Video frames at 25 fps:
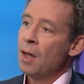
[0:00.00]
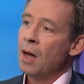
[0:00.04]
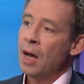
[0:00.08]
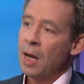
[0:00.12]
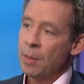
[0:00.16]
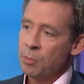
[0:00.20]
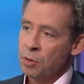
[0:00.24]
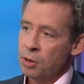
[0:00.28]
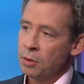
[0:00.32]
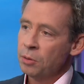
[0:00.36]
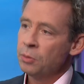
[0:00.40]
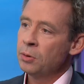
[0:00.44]

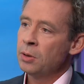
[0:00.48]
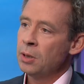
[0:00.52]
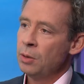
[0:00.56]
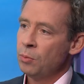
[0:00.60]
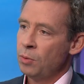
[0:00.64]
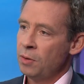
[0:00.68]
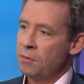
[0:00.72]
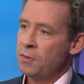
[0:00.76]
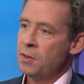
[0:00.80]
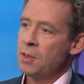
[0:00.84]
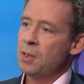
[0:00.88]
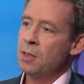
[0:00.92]
Absolutely.
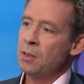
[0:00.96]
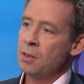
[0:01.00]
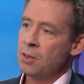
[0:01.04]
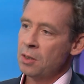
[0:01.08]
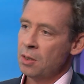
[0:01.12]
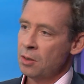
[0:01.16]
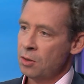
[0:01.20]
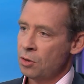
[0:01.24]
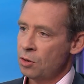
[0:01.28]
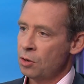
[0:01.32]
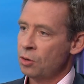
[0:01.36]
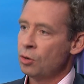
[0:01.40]
We've seen
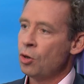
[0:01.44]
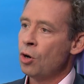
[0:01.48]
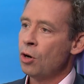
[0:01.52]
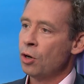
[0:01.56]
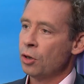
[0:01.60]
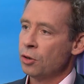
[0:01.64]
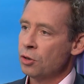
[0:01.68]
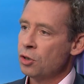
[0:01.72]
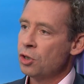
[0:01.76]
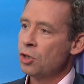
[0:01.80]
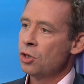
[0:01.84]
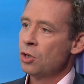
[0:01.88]
since the
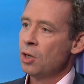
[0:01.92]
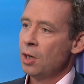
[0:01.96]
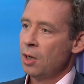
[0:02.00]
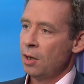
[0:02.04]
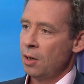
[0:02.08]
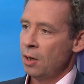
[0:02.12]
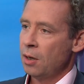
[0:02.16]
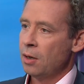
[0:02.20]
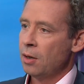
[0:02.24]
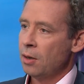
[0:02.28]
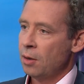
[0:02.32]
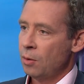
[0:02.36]
launch,
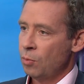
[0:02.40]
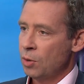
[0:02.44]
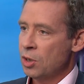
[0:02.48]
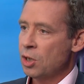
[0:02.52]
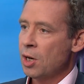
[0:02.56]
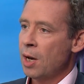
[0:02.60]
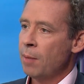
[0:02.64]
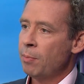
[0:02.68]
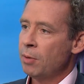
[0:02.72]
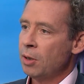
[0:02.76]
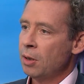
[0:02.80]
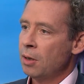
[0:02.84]
uh, which
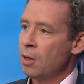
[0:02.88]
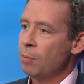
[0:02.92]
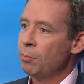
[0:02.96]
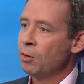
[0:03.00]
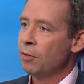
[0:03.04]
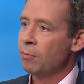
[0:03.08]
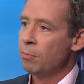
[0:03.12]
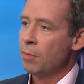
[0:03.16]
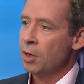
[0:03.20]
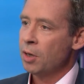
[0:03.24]
happened a couple of